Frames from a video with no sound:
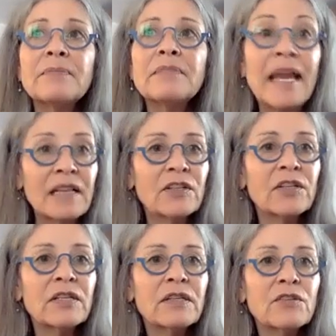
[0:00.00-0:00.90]

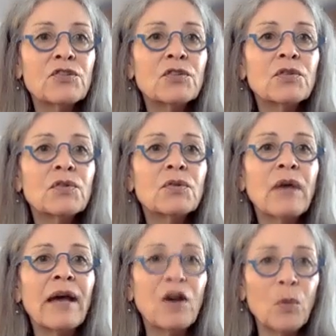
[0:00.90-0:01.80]
tailored to
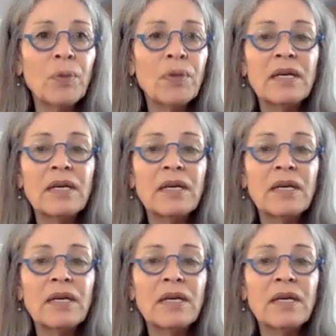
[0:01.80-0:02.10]
help